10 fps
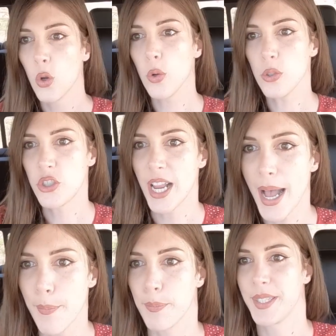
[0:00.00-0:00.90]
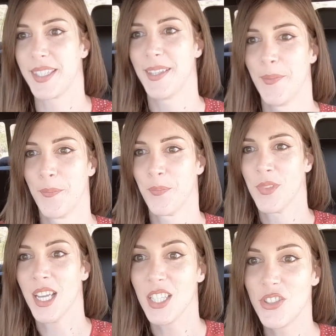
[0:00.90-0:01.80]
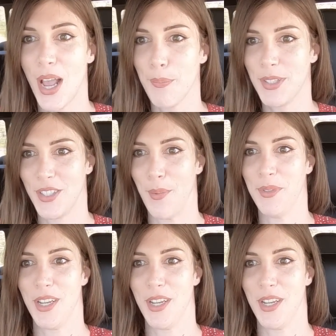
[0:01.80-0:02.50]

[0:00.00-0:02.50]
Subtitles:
Ooh, jumps. Jumps, jumps,